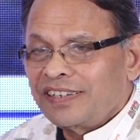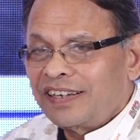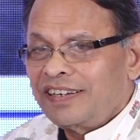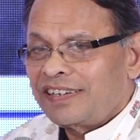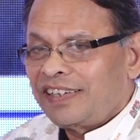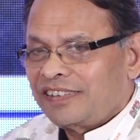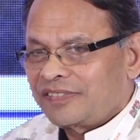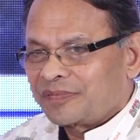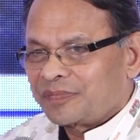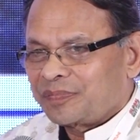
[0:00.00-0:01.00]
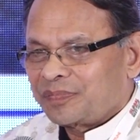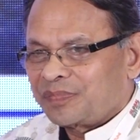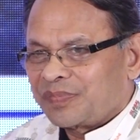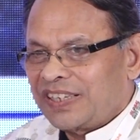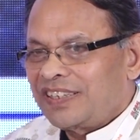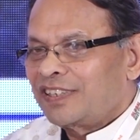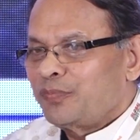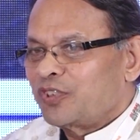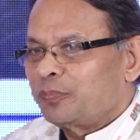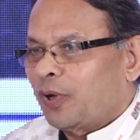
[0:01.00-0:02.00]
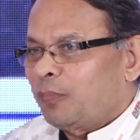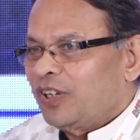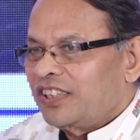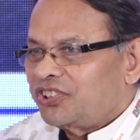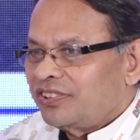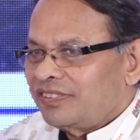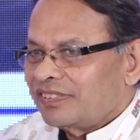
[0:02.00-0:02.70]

country in terms of population.